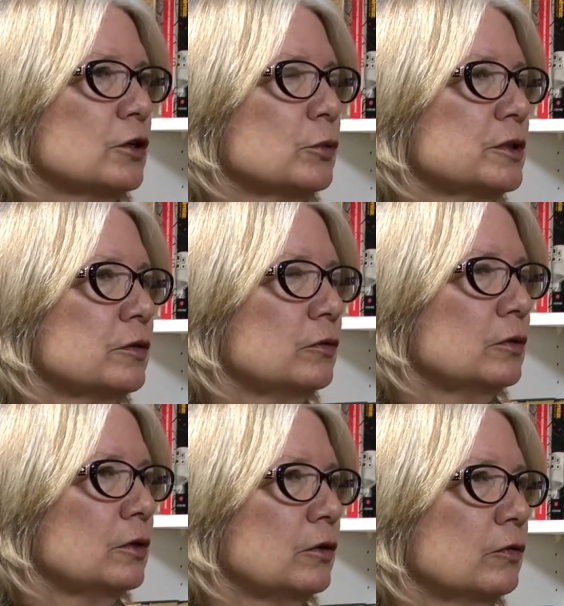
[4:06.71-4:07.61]
There was,
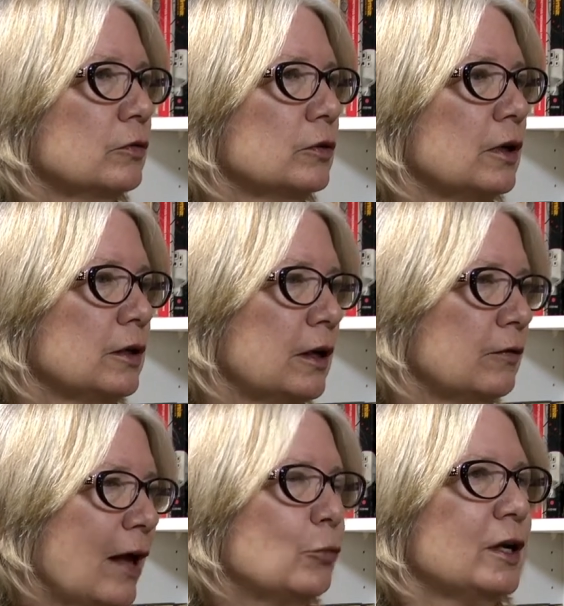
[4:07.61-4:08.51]
you know,
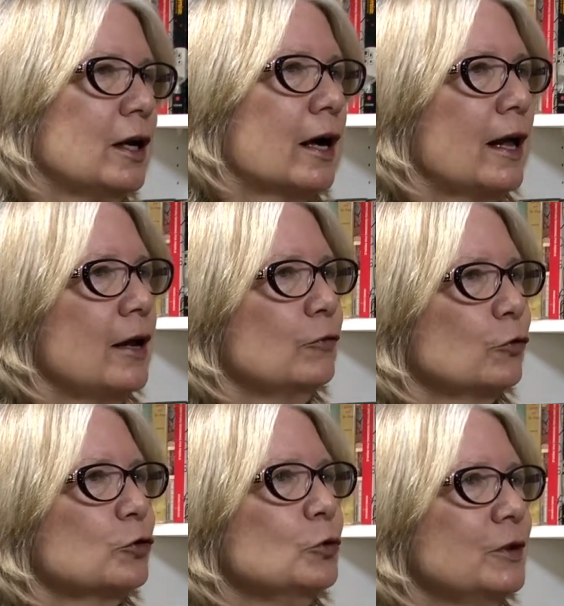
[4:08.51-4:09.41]
had we not had
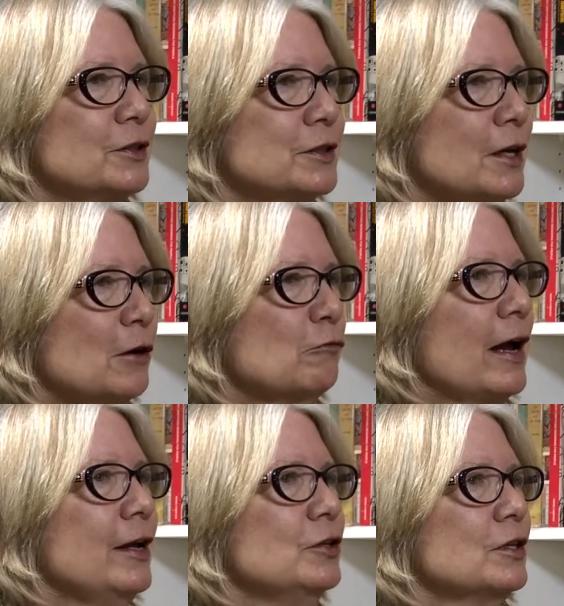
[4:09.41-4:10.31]
fortuitous
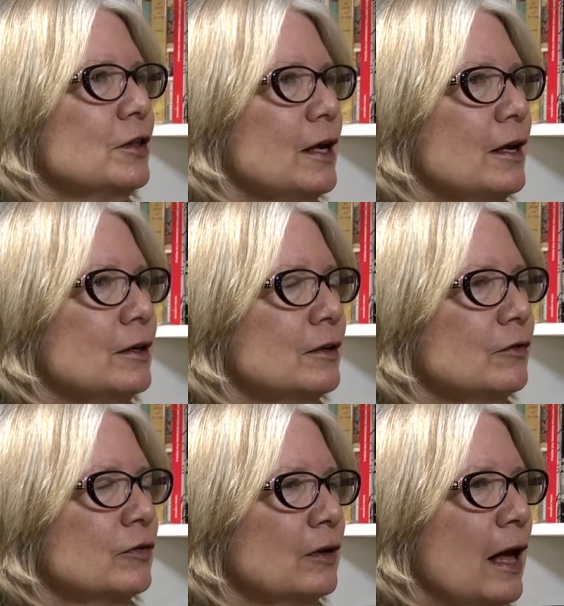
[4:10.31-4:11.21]
rains at the end
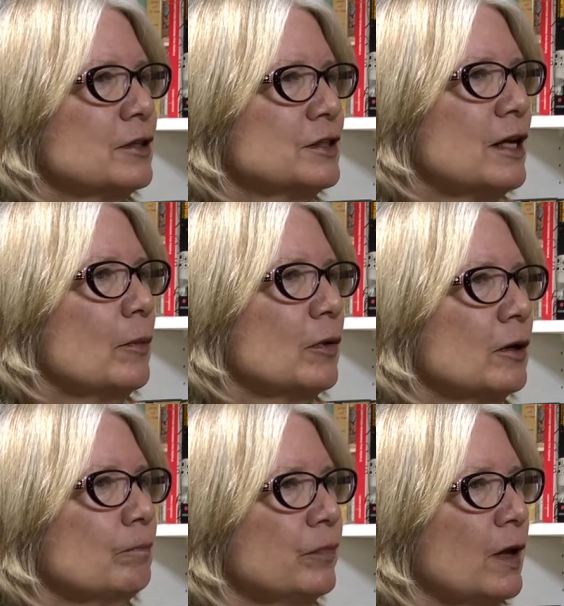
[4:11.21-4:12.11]
of last
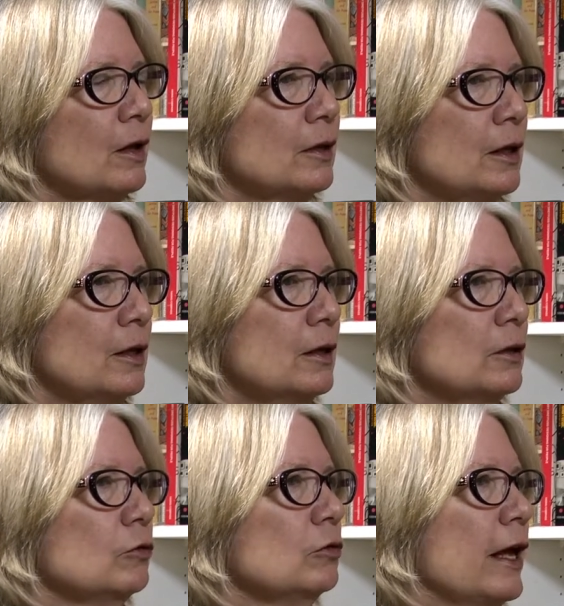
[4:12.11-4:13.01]
summer, the
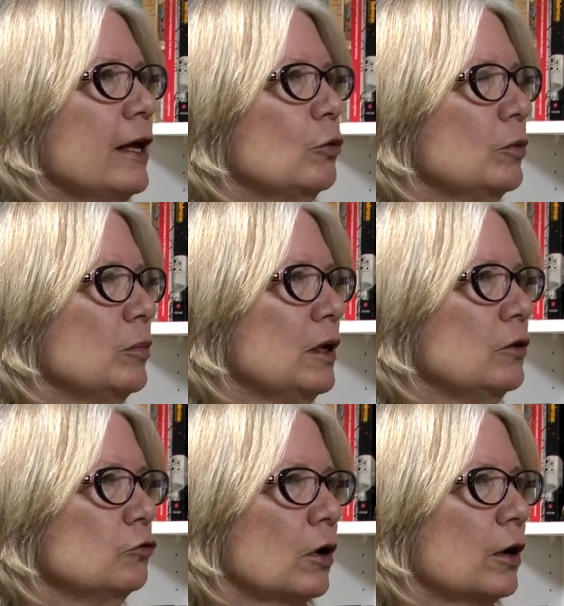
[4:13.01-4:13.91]
Ute Lake would be
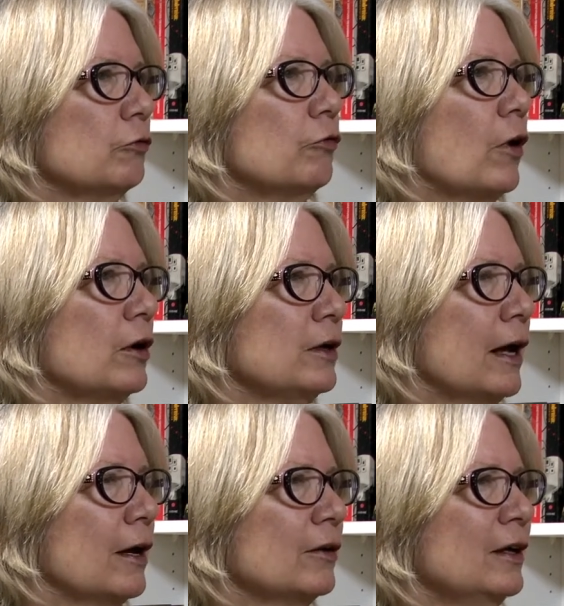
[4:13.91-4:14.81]
drawn far
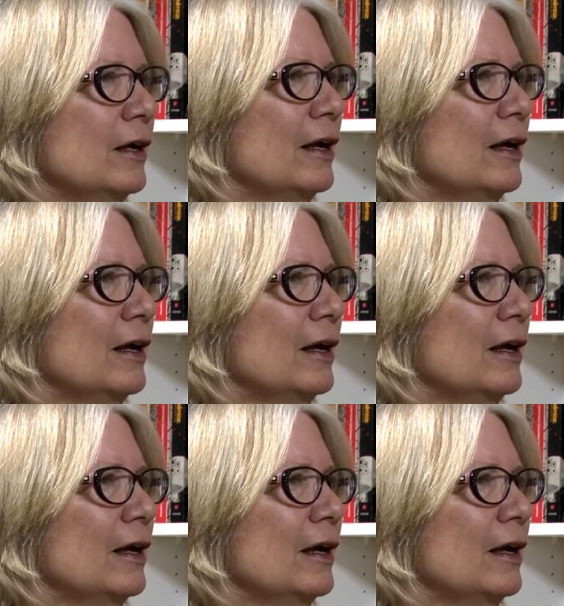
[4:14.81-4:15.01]
down.